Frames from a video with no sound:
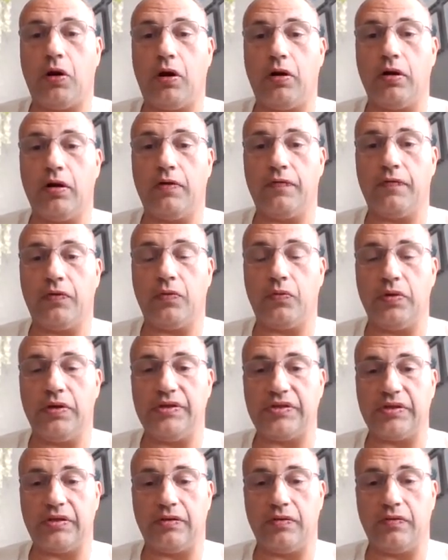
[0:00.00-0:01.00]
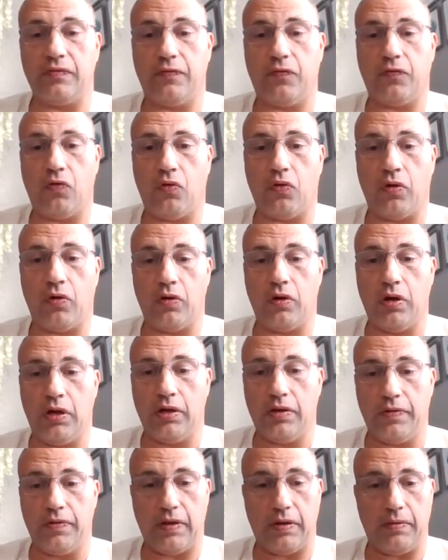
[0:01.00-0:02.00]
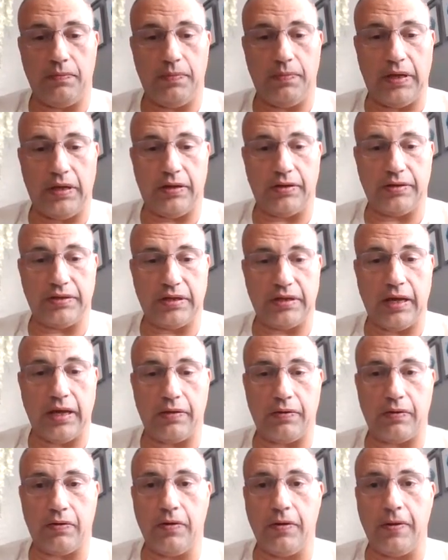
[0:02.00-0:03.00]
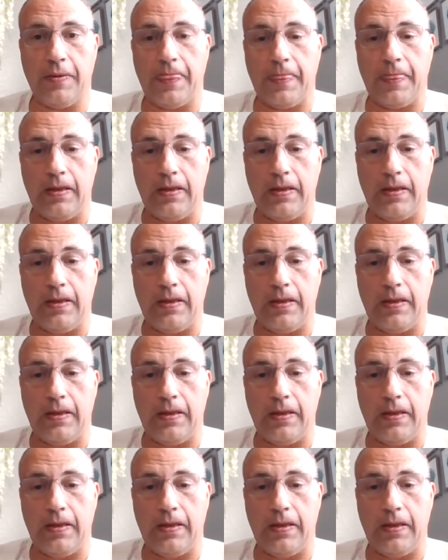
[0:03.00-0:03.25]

part of the reason for them being together.